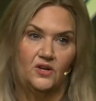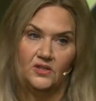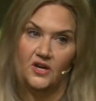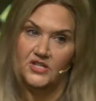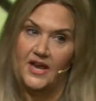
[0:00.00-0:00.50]
or a
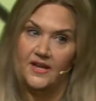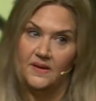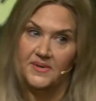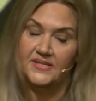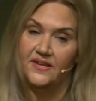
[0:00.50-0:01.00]
large
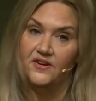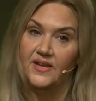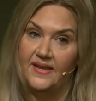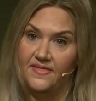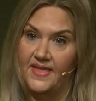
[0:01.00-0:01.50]
academic center to
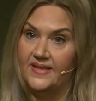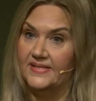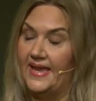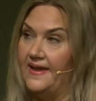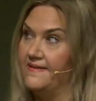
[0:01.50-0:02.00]
get that
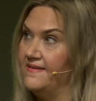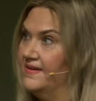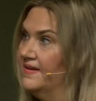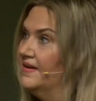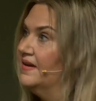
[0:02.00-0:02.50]
scan.
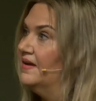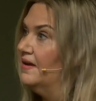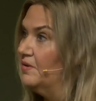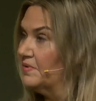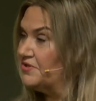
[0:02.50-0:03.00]

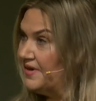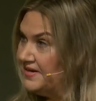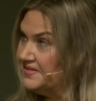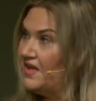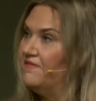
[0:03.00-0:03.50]
We're trying
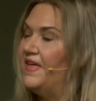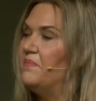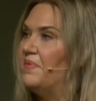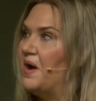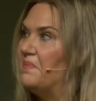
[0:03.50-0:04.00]
to solve
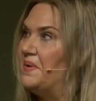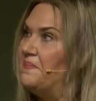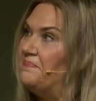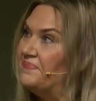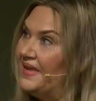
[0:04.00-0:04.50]
that
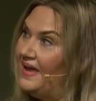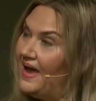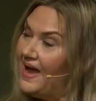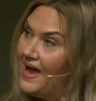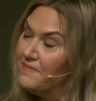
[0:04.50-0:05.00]
problem.
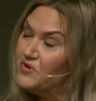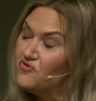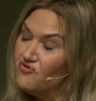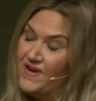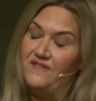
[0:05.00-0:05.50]
I'm
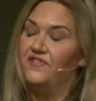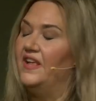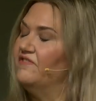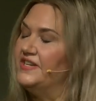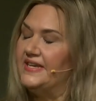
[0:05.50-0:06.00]
grateful
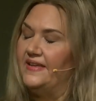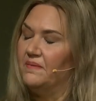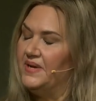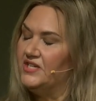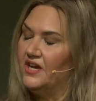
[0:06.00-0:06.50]
every day
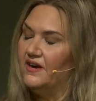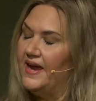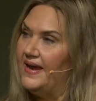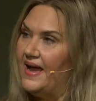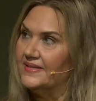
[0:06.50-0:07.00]
that my daughter
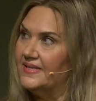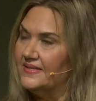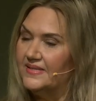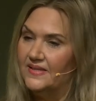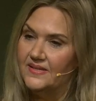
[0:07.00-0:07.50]
had
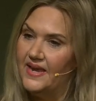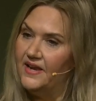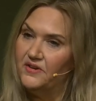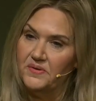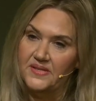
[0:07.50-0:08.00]
access
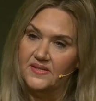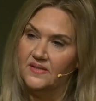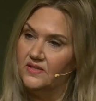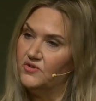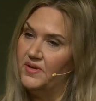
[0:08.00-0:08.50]
diagnosis
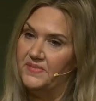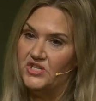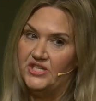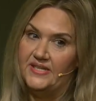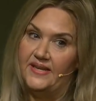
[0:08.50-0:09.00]
and the treatment
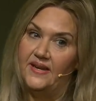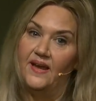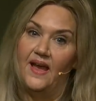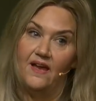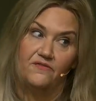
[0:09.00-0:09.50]
she did.
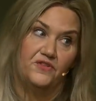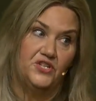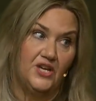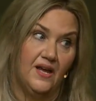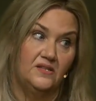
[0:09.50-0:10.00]
Every
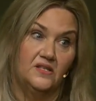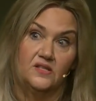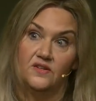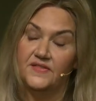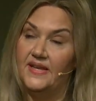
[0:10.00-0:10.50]
child
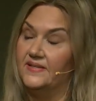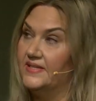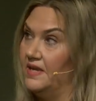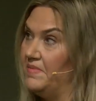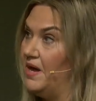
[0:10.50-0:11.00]
deserves that
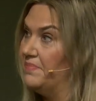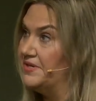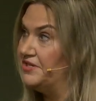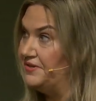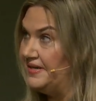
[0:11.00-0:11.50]
same
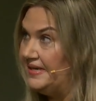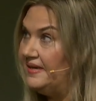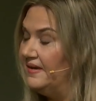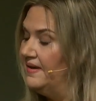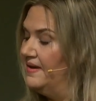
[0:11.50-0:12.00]

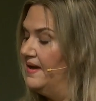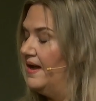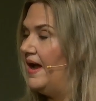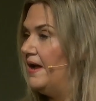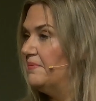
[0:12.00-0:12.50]
opportunity.
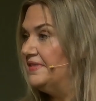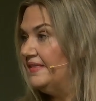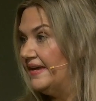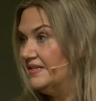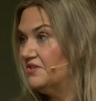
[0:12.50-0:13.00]
I would
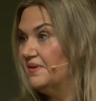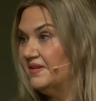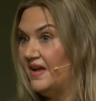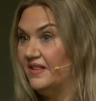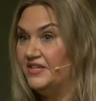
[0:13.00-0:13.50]
like to
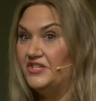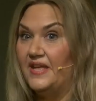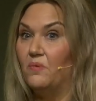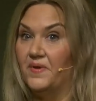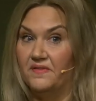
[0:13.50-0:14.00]
acknowledge
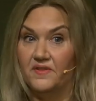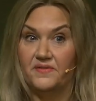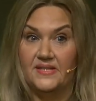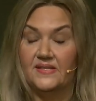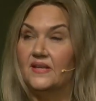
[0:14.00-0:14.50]
that one of the
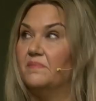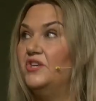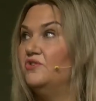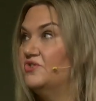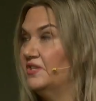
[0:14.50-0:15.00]
reasons I'm
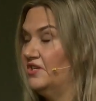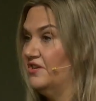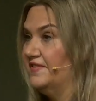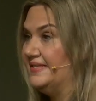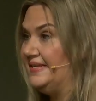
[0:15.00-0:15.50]
hugely
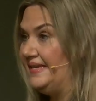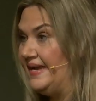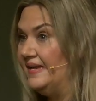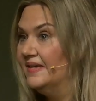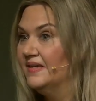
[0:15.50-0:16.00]
nervous
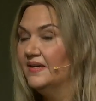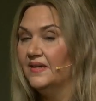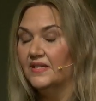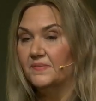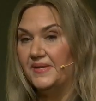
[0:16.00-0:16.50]
today
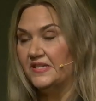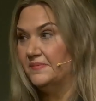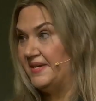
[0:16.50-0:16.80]
is because